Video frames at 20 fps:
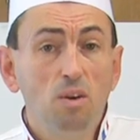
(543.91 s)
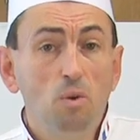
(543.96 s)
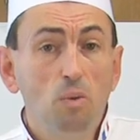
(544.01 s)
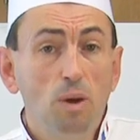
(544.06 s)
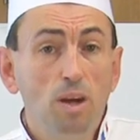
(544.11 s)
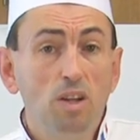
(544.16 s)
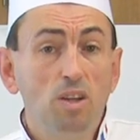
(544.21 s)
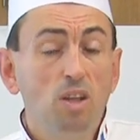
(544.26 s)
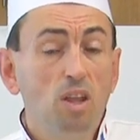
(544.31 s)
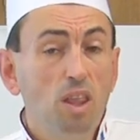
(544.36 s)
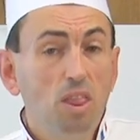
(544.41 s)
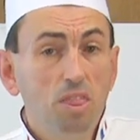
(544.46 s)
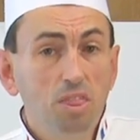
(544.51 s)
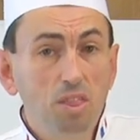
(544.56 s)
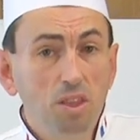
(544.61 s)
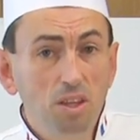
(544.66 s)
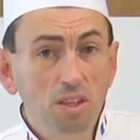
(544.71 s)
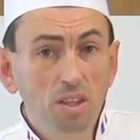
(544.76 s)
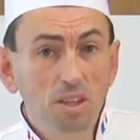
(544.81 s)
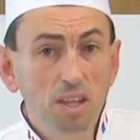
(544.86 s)
Well,
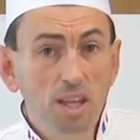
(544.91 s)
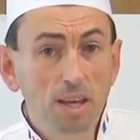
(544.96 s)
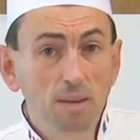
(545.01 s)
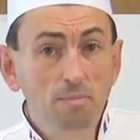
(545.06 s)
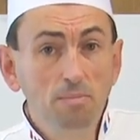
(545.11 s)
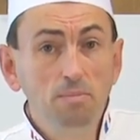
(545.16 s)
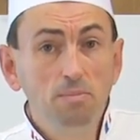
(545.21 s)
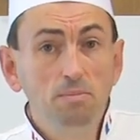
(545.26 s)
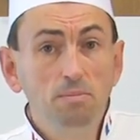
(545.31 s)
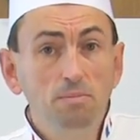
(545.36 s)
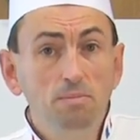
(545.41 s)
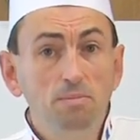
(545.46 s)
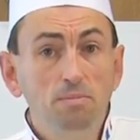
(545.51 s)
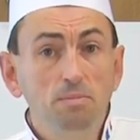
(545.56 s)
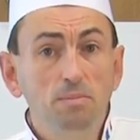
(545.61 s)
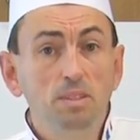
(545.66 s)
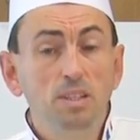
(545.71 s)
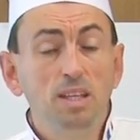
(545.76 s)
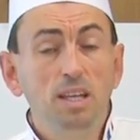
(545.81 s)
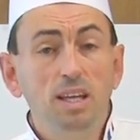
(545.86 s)
turn them
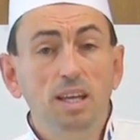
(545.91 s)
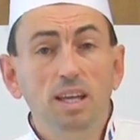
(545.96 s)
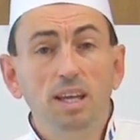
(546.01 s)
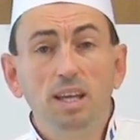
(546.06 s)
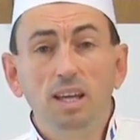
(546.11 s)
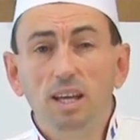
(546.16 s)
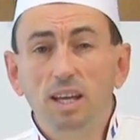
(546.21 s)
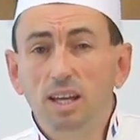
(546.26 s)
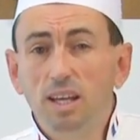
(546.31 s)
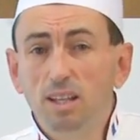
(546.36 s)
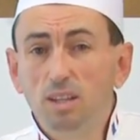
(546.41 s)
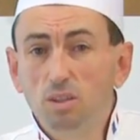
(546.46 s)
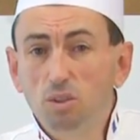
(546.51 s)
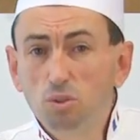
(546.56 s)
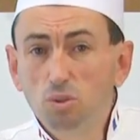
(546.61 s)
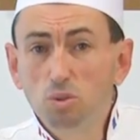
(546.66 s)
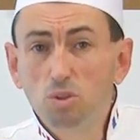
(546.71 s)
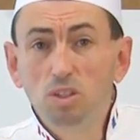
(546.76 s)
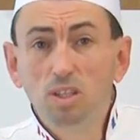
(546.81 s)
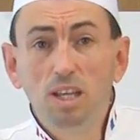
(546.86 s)
and
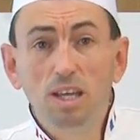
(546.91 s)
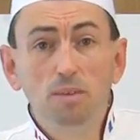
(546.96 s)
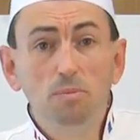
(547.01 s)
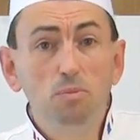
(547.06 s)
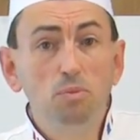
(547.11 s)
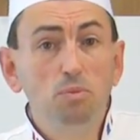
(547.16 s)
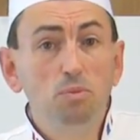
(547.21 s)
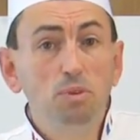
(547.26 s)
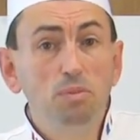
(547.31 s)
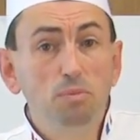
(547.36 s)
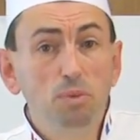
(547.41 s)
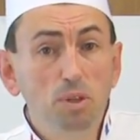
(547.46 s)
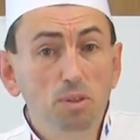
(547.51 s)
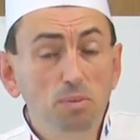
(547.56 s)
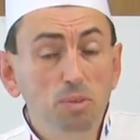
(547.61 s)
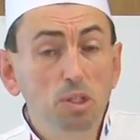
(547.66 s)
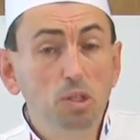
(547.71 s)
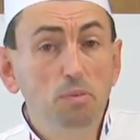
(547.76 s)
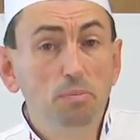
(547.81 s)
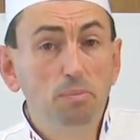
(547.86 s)
cook them with a
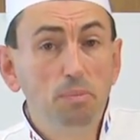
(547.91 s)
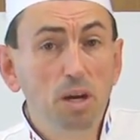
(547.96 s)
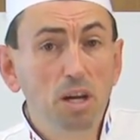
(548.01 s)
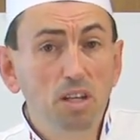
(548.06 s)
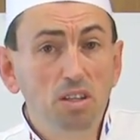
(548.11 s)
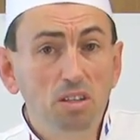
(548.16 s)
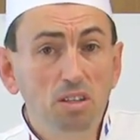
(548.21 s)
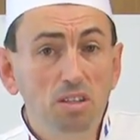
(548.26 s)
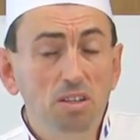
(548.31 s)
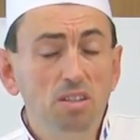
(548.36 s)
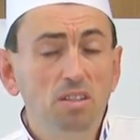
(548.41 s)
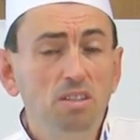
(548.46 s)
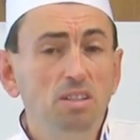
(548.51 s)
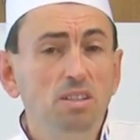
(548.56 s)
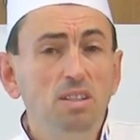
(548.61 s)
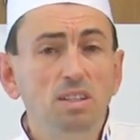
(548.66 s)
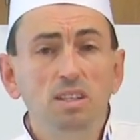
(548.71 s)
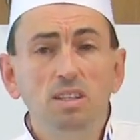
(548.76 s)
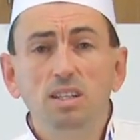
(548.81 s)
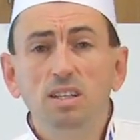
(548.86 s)
little bit of butter.
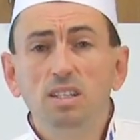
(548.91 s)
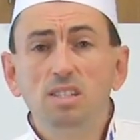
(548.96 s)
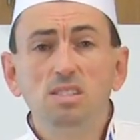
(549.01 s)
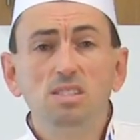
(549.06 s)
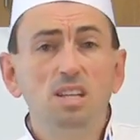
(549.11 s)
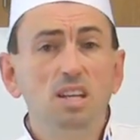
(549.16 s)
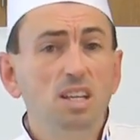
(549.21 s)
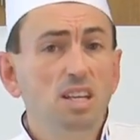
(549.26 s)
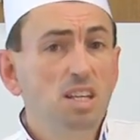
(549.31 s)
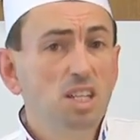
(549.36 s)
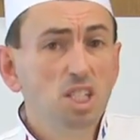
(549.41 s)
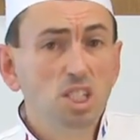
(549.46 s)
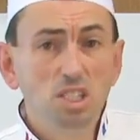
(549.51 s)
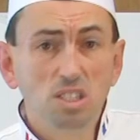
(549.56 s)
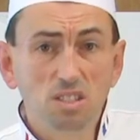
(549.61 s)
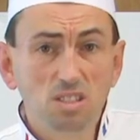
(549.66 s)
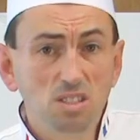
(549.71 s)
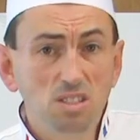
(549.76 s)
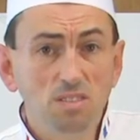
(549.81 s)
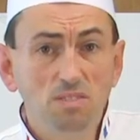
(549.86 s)
It's
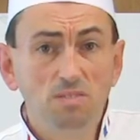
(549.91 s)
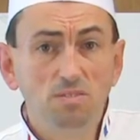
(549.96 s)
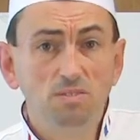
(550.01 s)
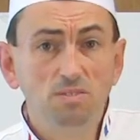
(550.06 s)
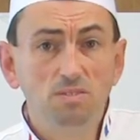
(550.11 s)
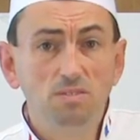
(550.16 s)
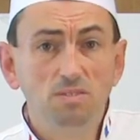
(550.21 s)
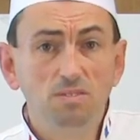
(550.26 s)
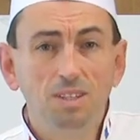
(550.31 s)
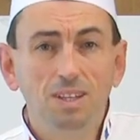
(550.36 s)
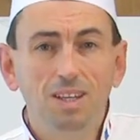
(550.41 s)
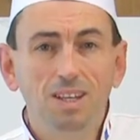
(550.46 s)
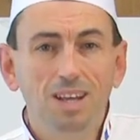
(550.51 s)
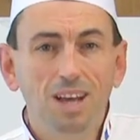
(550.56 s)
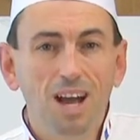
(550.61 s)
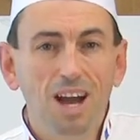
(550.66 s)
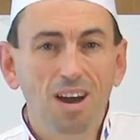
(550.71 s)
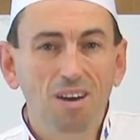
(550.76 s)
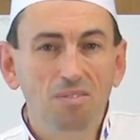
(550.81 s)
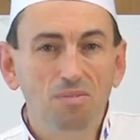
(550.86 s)
delicious
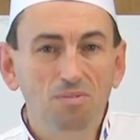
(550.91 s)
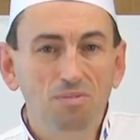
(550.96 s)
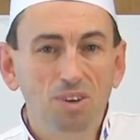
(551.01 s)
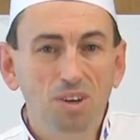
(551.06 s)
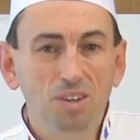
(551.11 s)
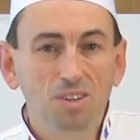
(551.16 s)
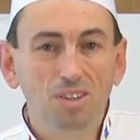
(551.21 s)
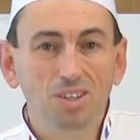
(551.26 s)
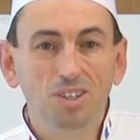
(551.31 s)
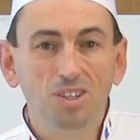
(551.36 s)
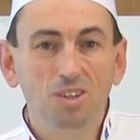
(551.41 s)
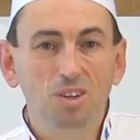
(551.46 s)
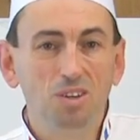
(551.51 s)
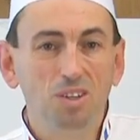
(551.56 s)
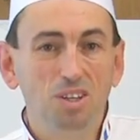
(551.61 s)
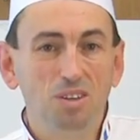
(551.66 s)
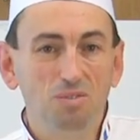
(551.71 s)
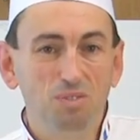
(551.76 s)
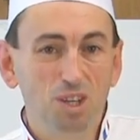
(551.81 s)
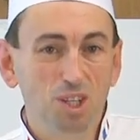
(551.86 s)
have fun
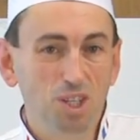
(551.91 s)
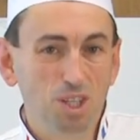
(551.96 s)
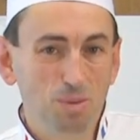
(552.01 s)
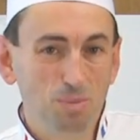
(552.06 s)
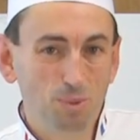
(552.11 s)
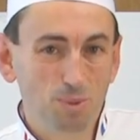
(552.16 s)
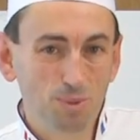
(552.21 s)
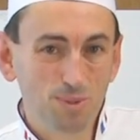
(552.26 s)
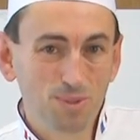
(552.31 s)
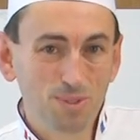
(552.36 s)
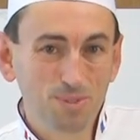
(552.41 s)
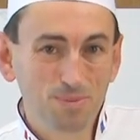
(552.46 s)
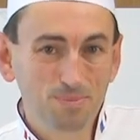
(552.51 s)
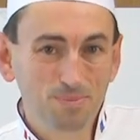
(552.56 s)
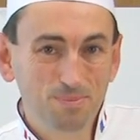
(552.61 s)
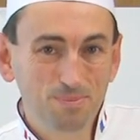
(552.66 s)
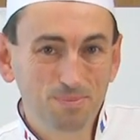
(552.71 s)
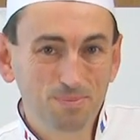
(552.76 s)
turning vegetables.